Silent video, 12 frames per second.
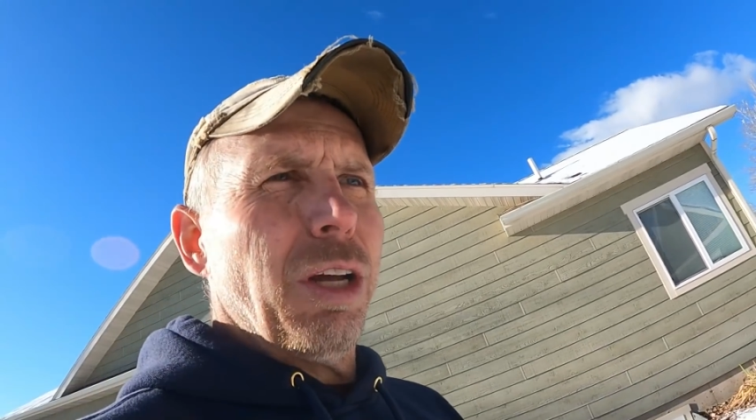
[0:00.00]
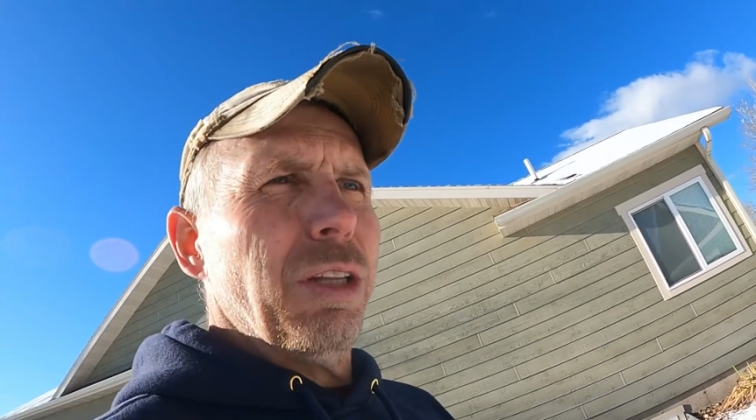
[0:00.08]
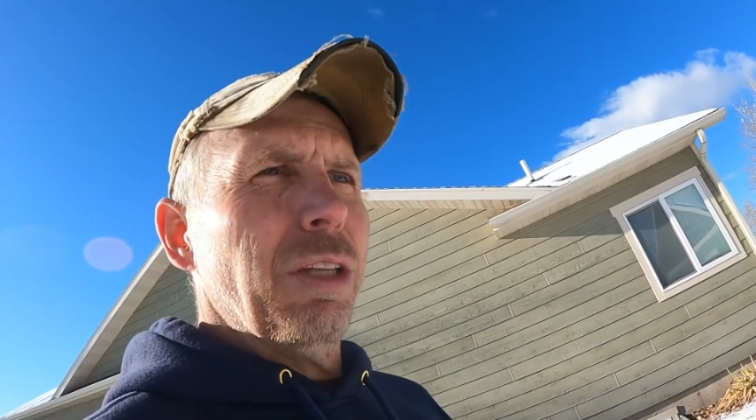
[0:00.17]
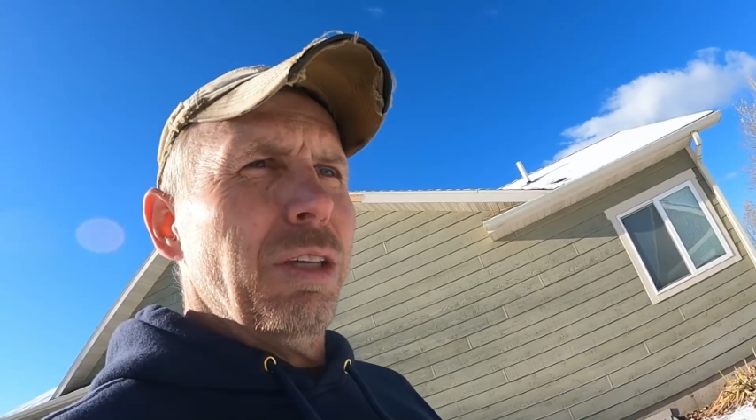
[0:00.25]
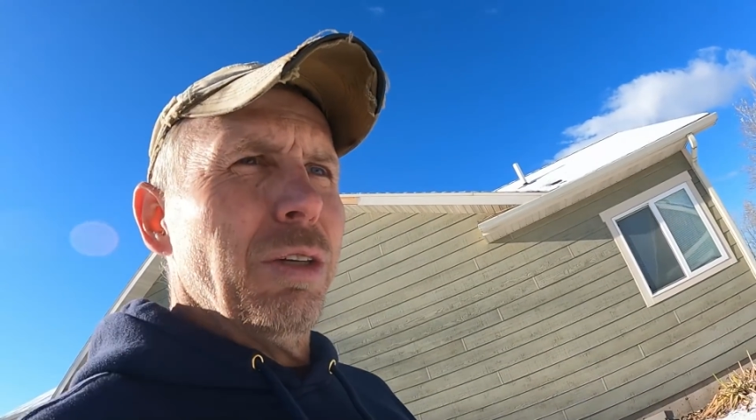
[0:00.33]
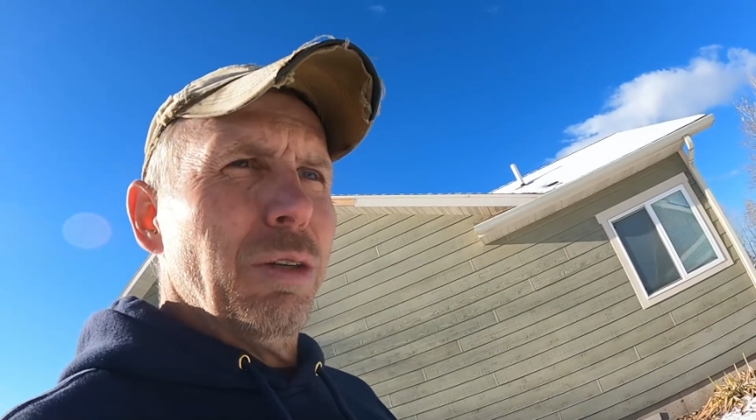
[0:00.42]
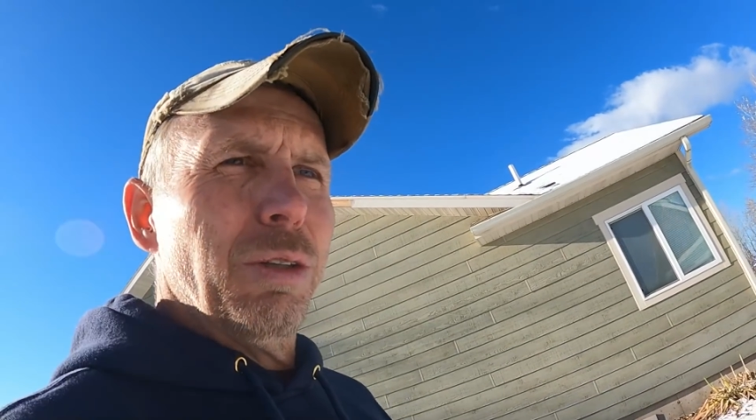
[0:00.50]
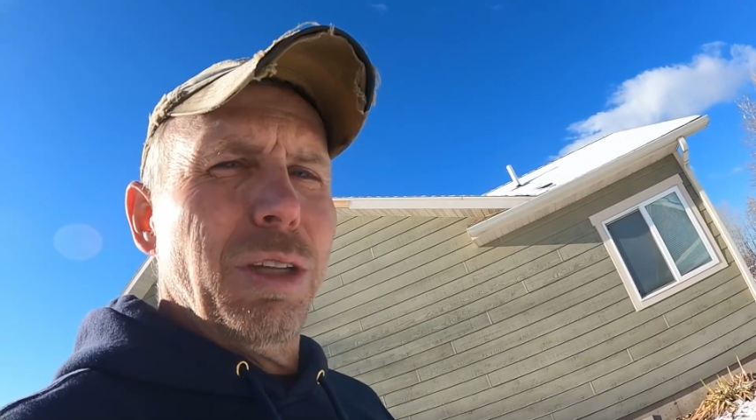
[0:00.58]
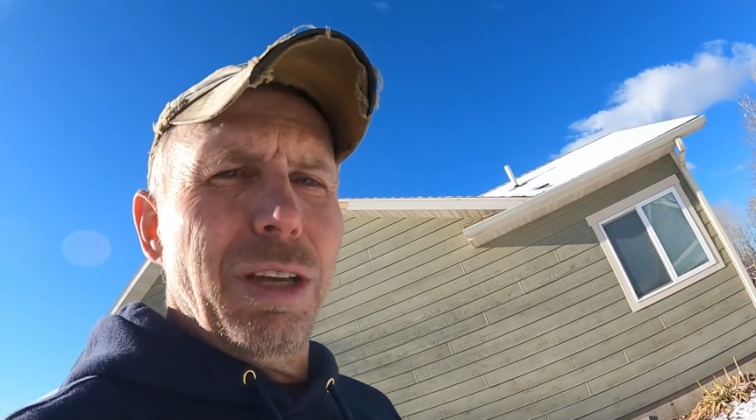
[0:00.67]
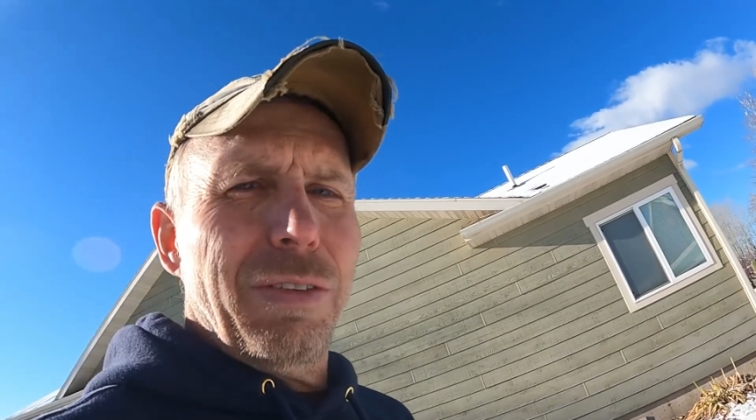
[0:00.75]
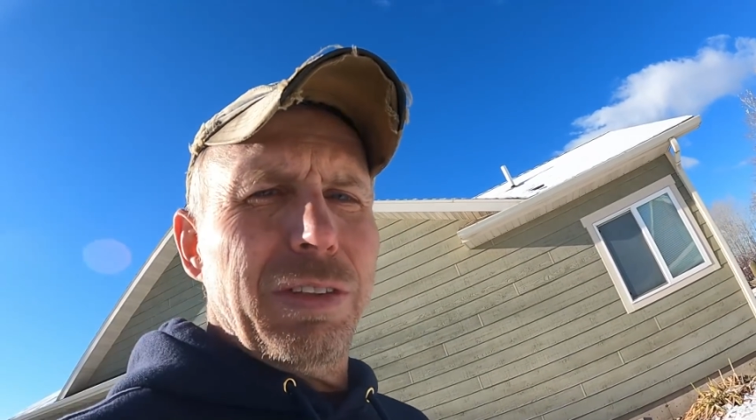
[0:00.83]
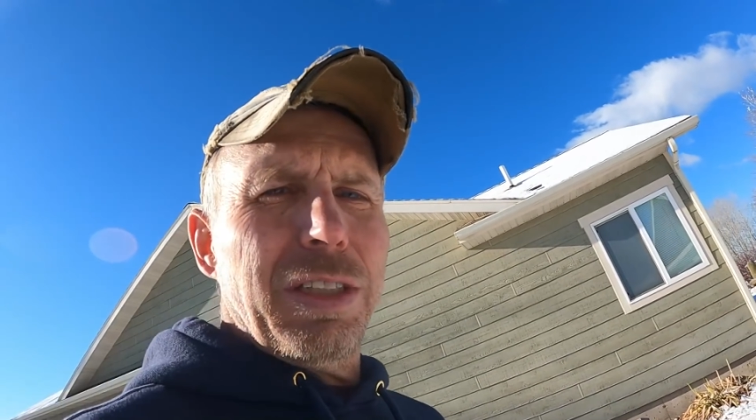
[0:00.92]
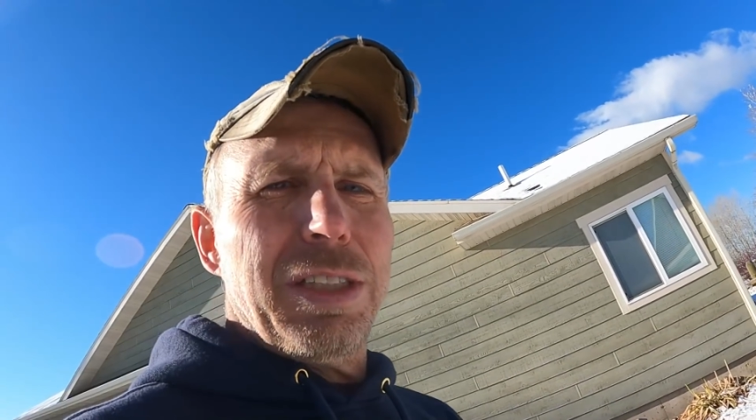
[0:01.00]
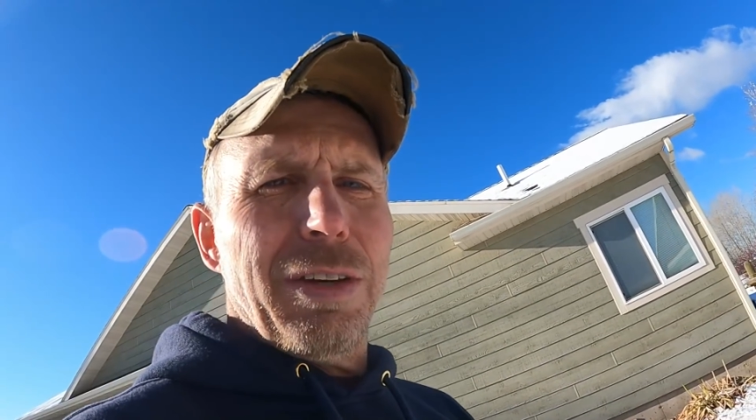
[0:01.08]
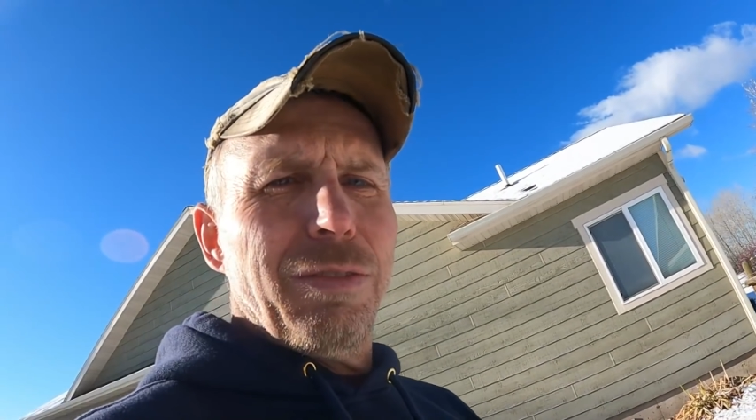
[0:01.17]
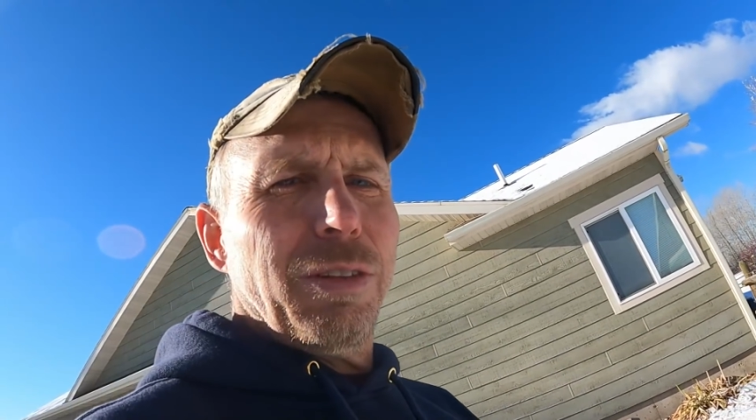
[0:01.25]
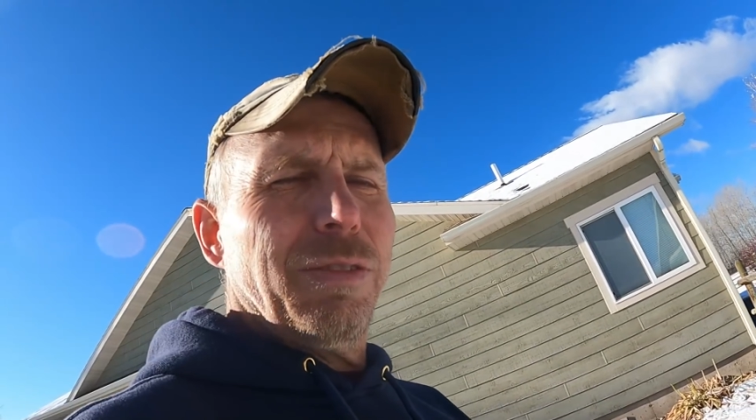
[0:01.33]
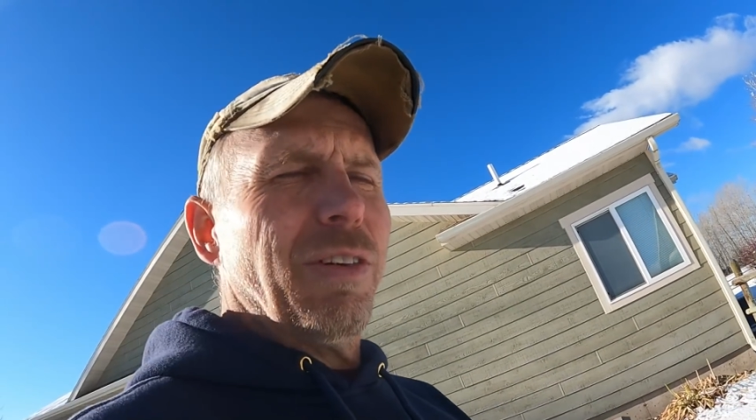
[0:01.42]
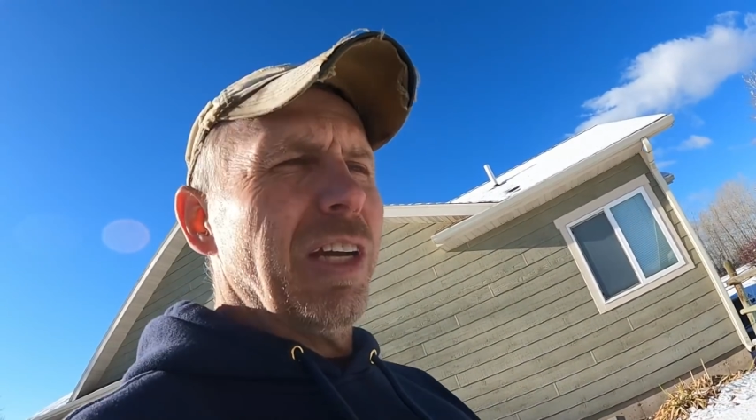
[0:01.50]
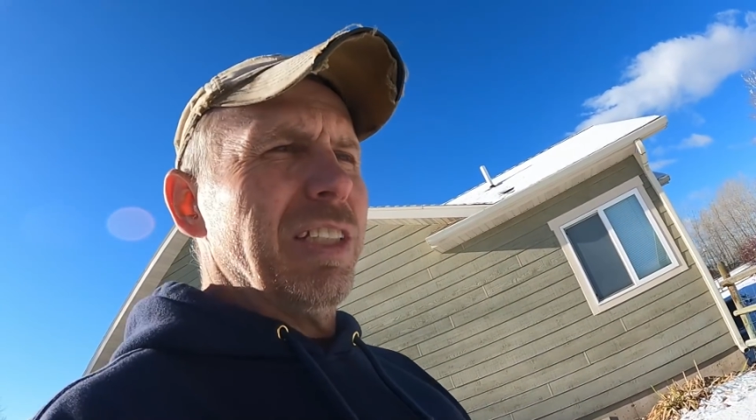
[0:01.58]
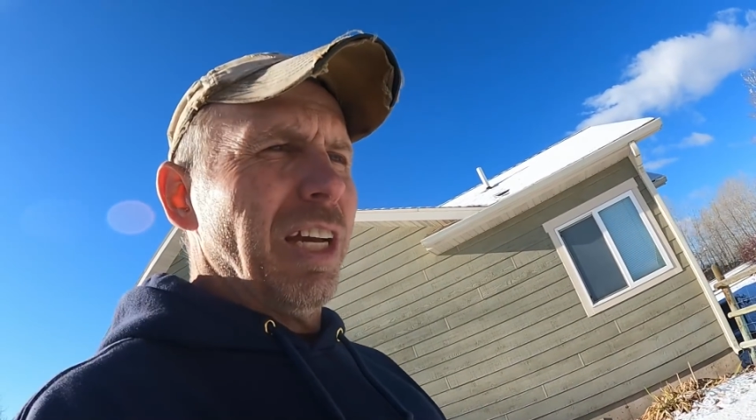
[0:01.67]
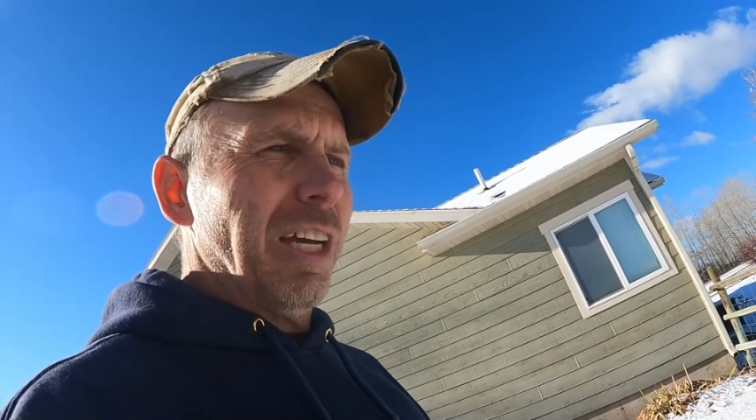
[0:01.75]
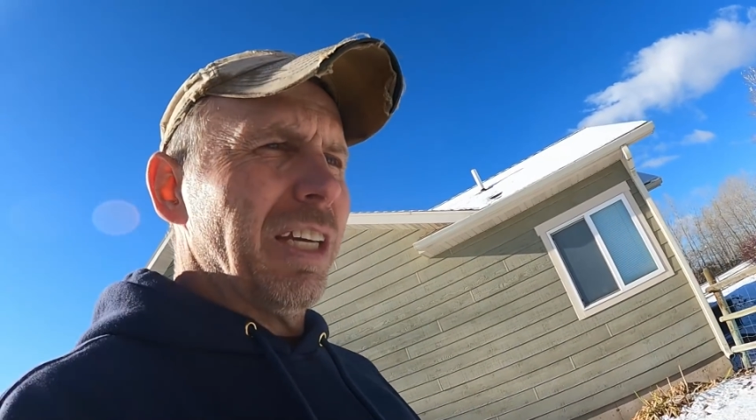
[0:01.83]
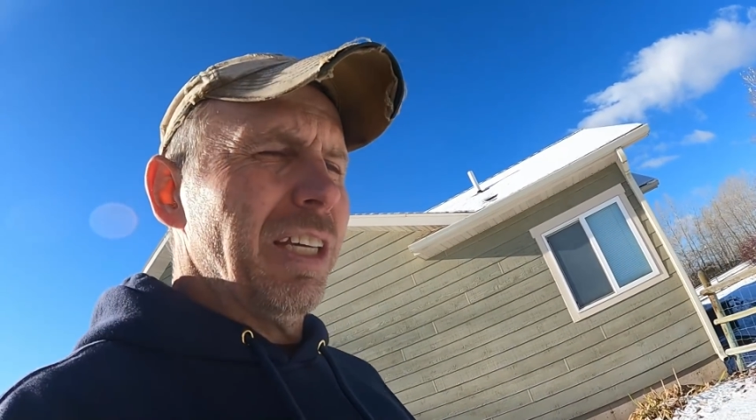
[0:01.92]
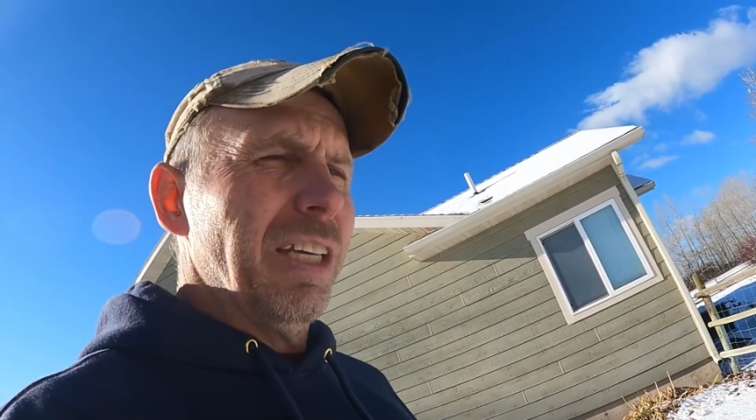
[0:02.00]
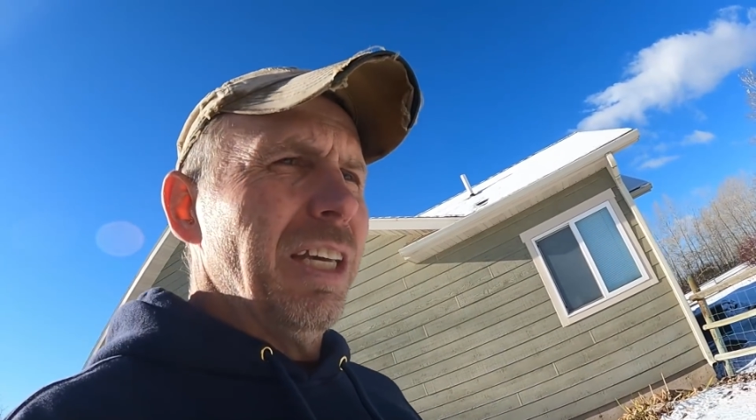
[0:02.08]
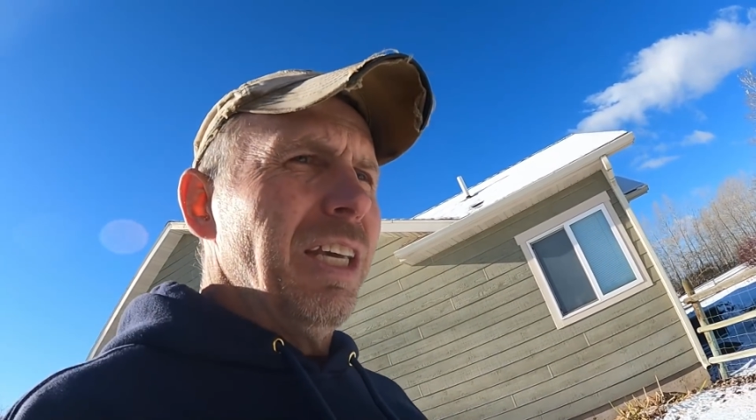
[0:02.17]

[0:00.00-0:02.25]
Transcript: on the old 57 with the Fitech.